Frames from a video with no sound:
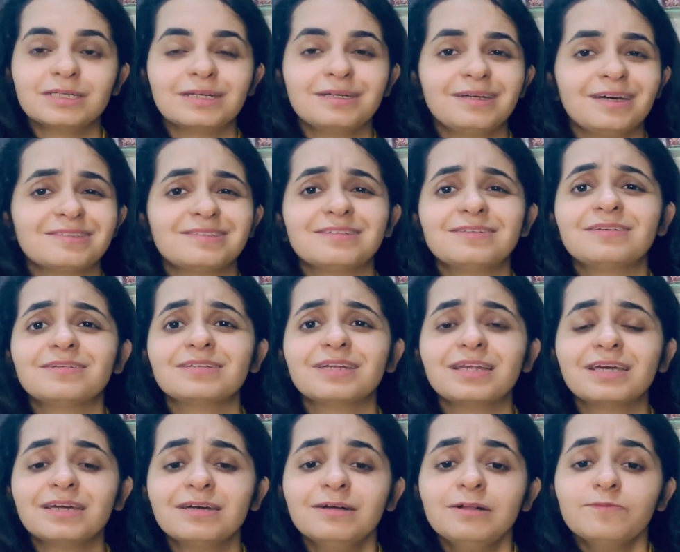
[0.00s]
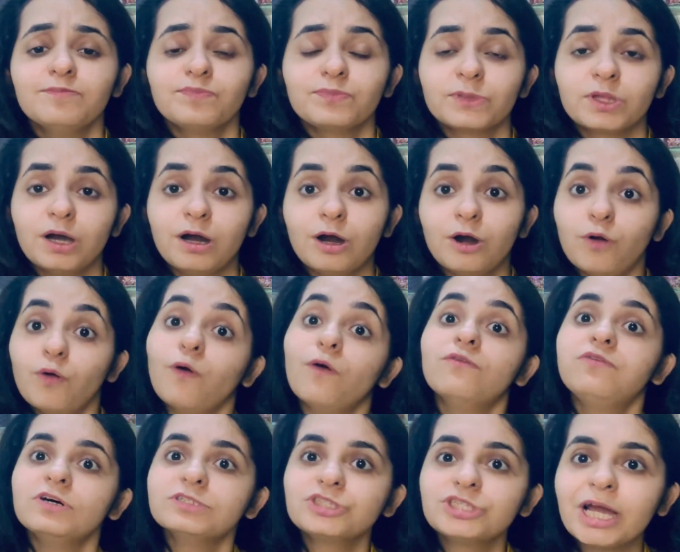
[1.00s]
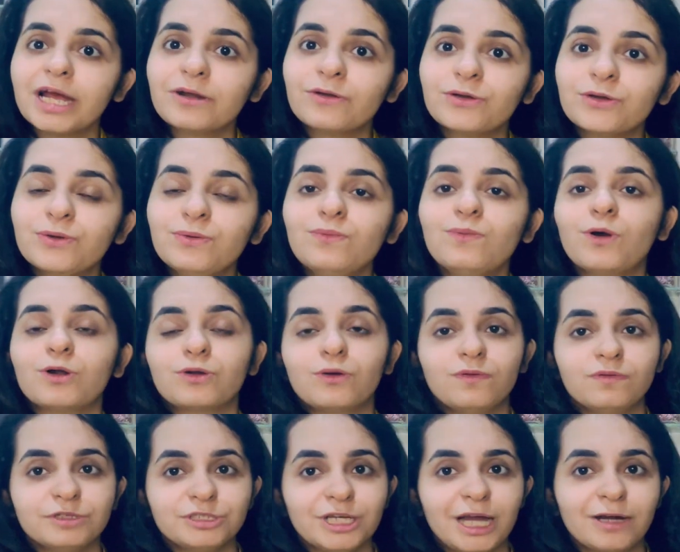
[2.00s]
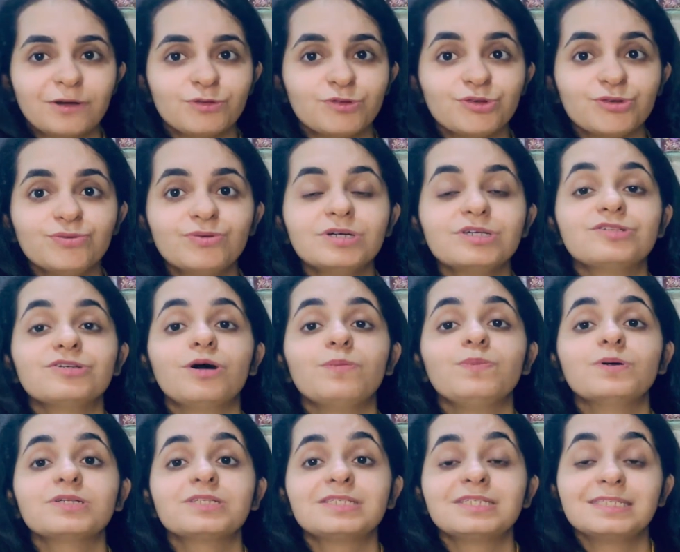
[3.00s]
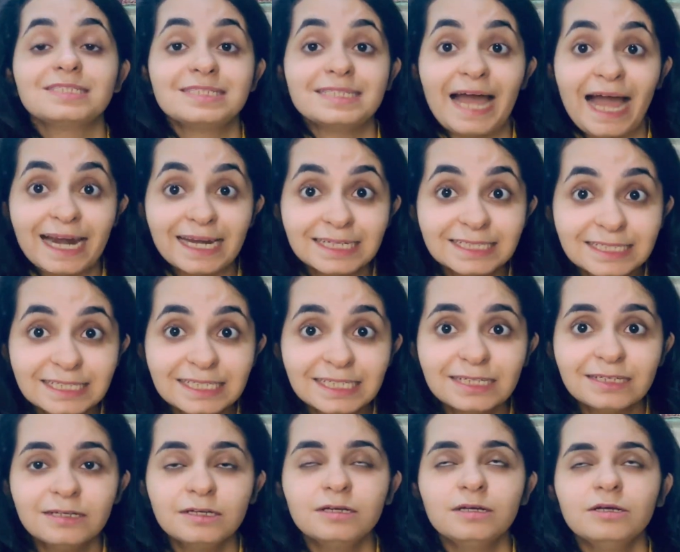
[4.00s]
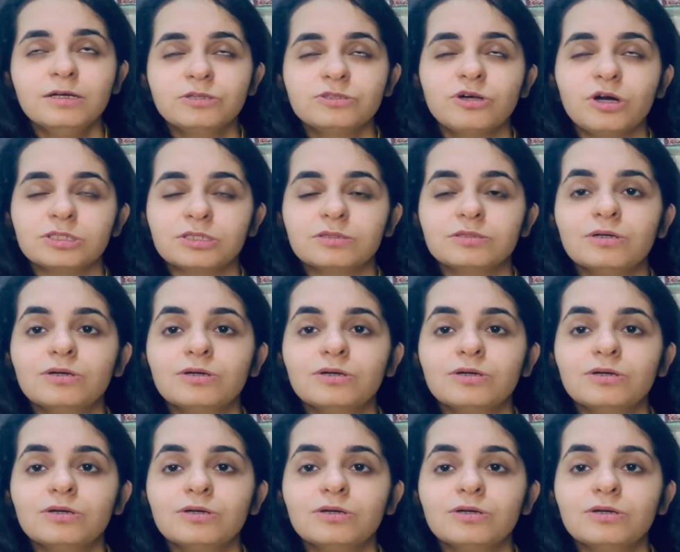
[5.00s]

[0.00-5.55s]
It doesn't really overshadow you. What overshadows you is your personality. Sorry,